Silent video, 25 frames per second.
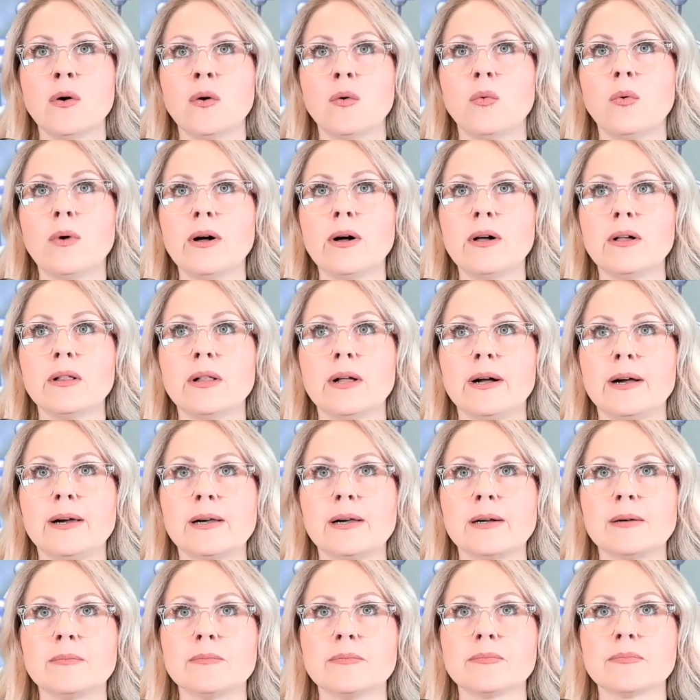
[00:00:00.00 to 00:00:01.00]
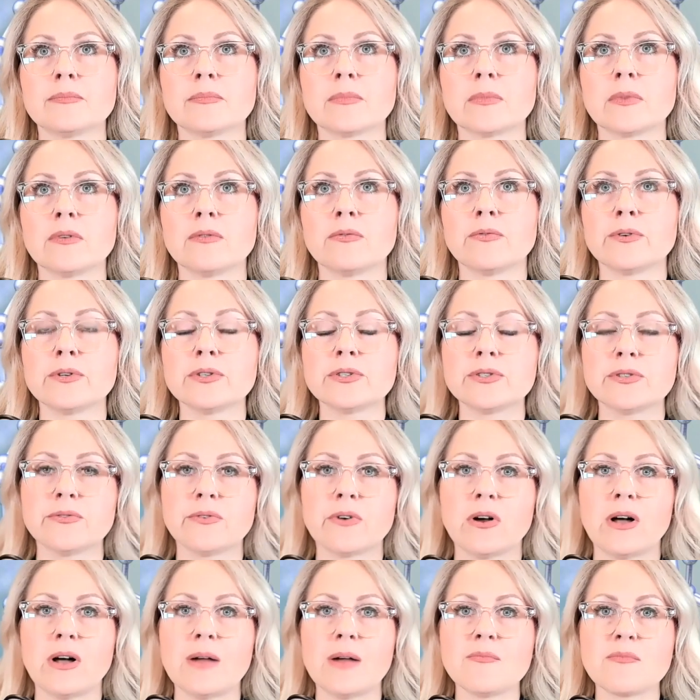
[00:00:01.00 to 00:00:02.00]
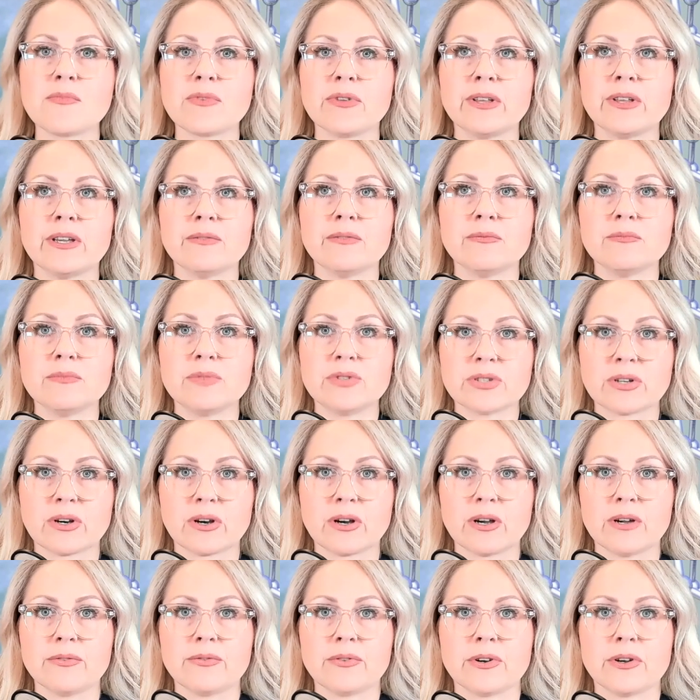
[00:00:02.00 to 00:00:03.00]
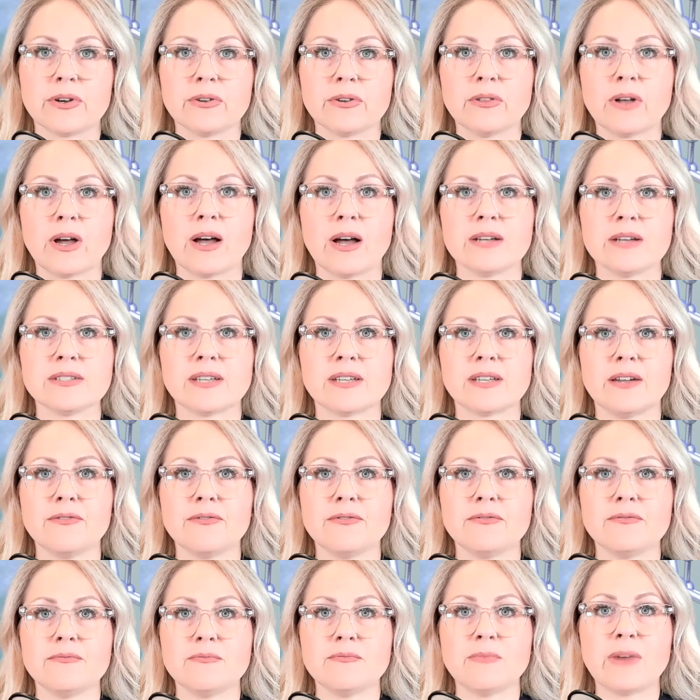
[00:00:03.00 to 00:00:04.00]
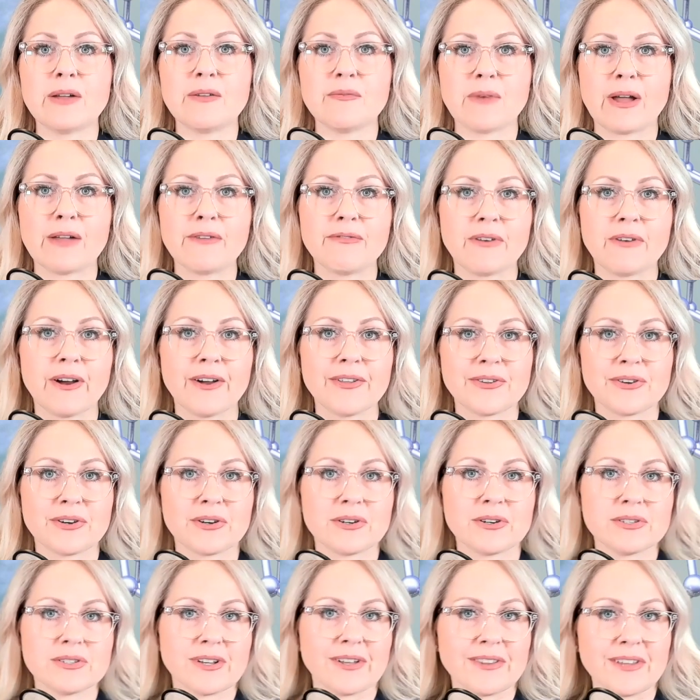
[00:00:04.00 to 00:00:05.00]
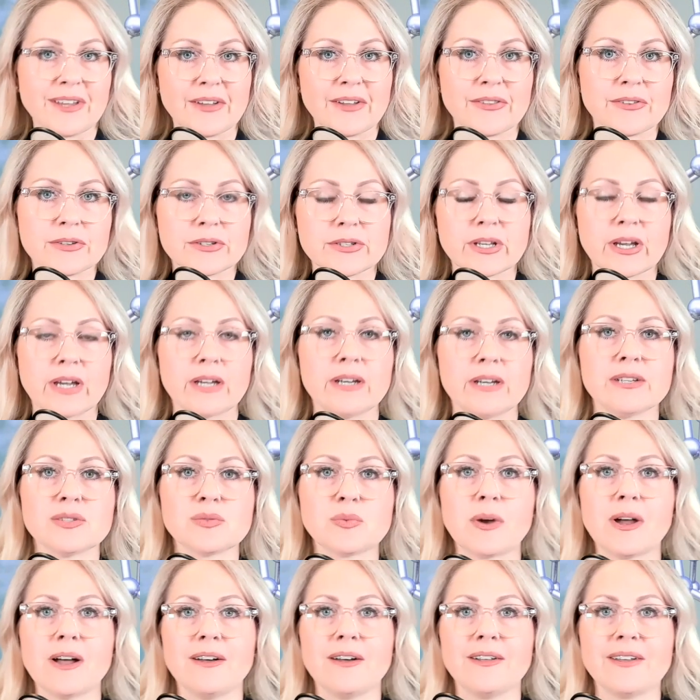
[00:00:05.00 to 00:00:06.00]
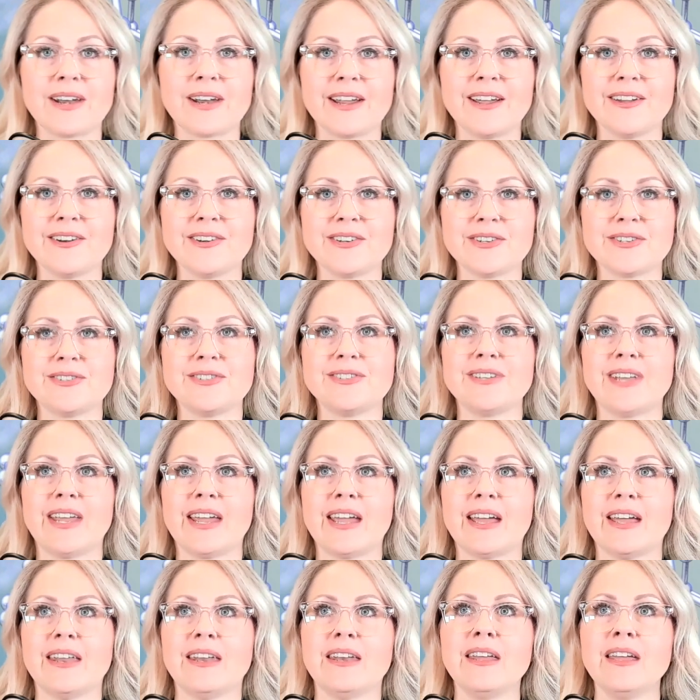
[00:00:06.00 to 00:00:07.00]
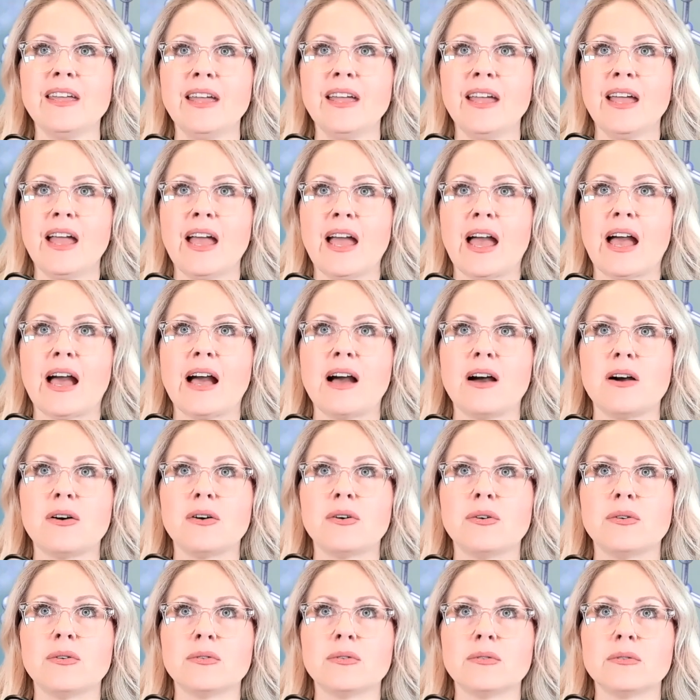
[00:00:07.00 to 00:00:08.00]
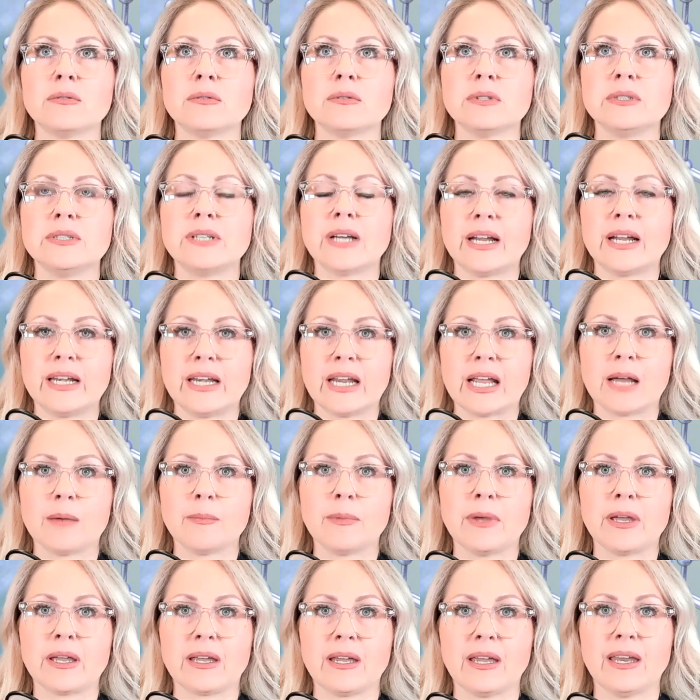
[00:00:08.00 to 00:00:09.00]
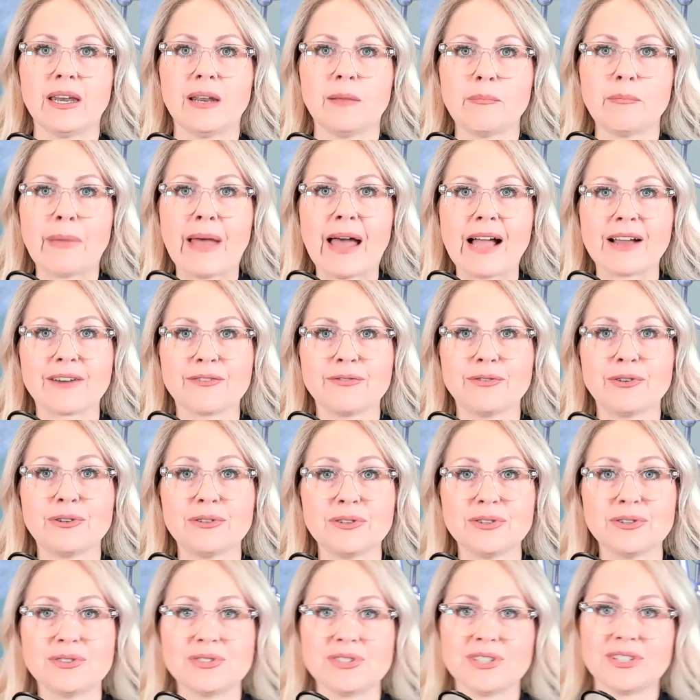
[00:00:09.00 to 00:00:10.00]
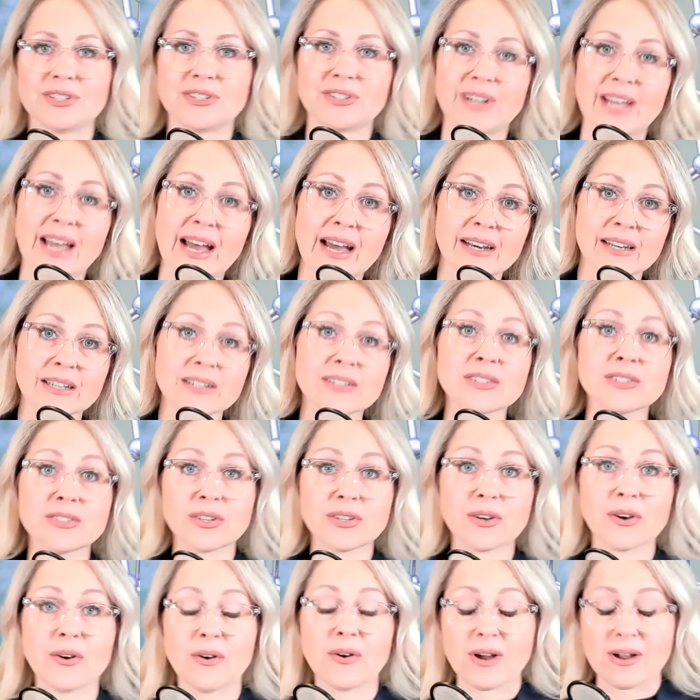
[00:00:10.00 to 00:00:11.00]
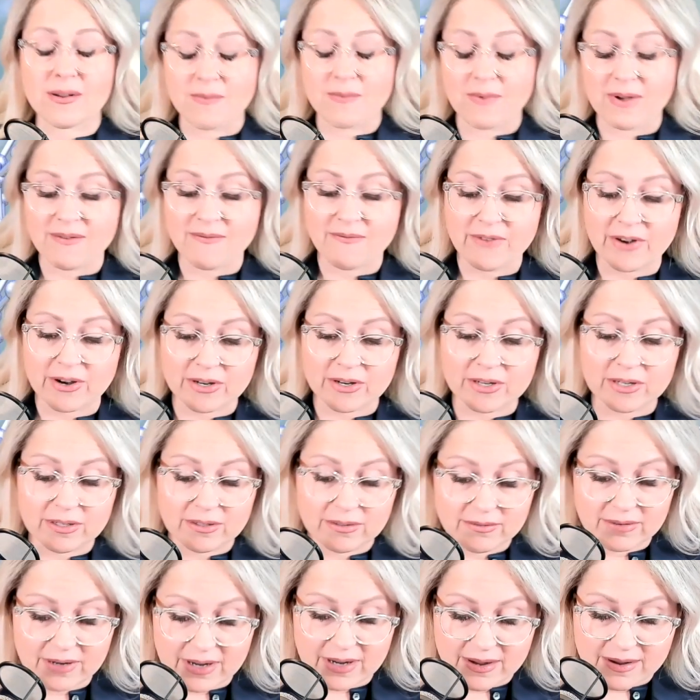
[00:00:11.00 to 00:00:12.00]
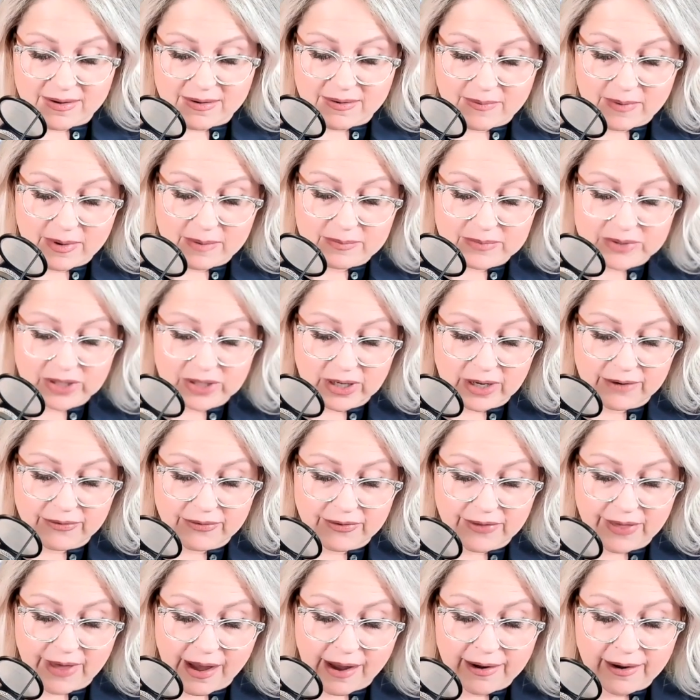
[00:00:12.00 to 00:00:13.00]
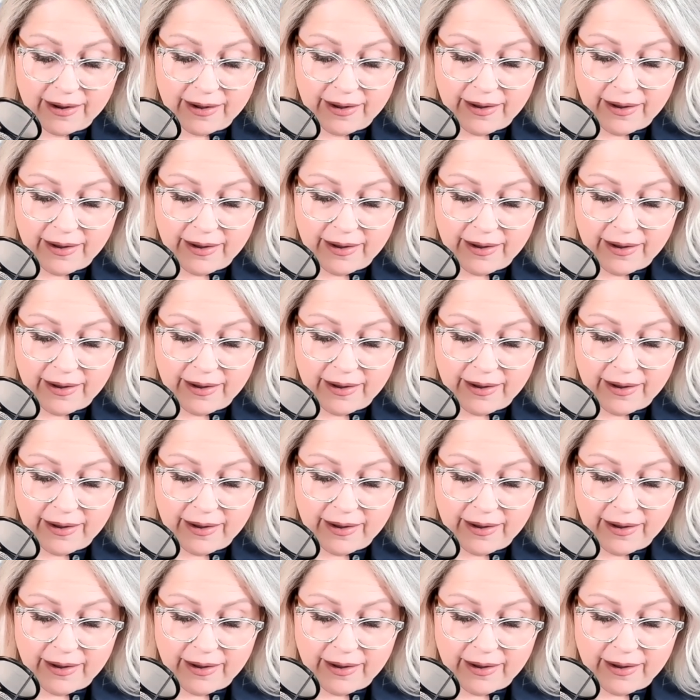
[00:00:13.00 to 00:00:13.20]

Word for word: Well, um, first of all, I'm really sorry for your loss. I my my father is on the other side as well, and I understand how dynamic and impactful losing your dad is. So I'm I'm very I, I'm sorry for that.